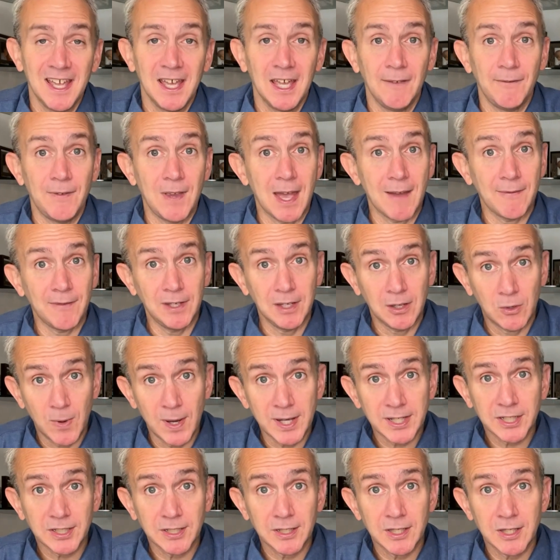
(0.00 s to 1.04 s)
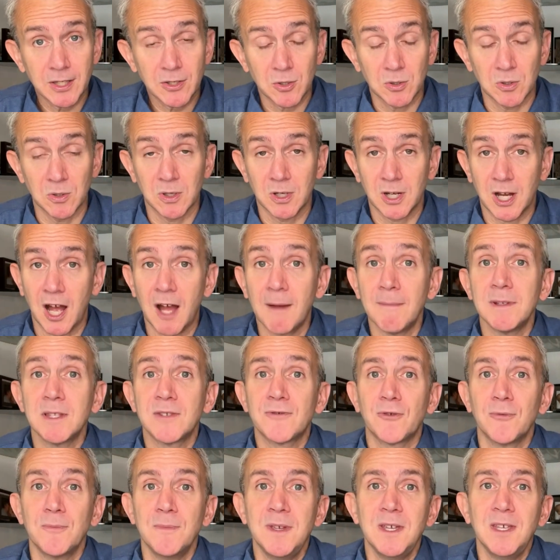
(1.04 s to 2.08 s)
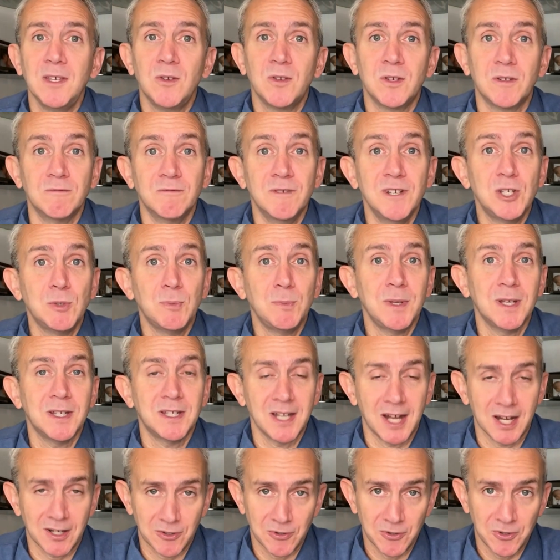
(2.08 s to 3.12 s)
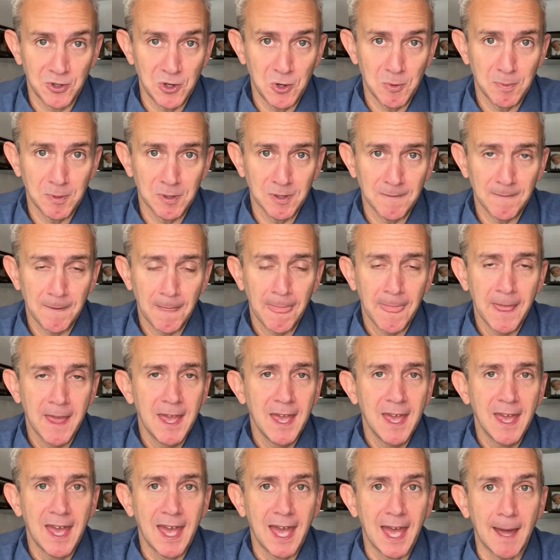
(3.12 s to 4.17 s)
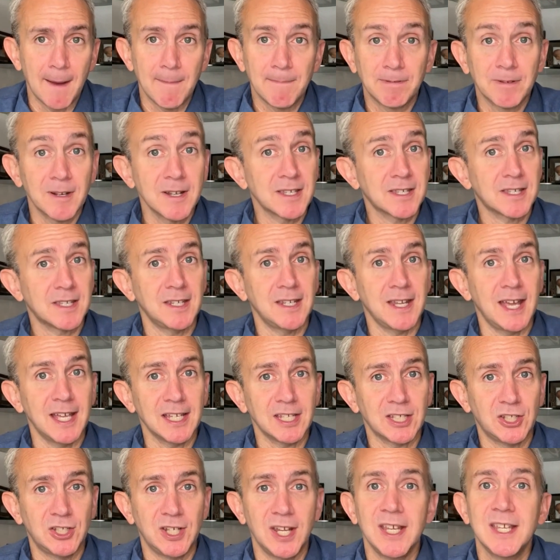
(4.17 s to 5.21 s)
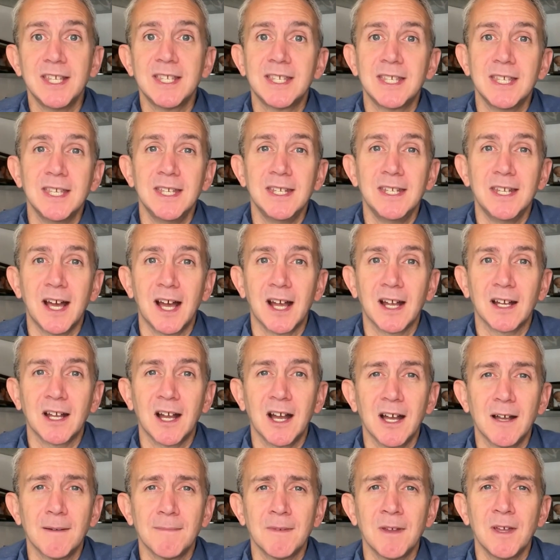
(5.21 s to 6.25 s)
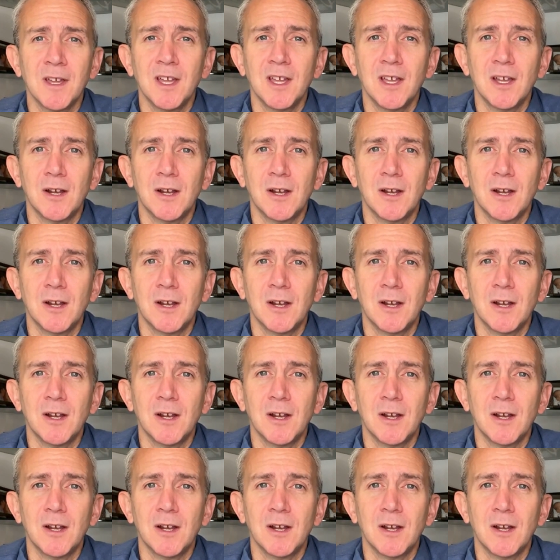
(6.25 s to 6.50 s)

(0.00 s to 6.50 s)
If you have any questions or comments for me, you can reach me at drcooper@princetonsjc.com,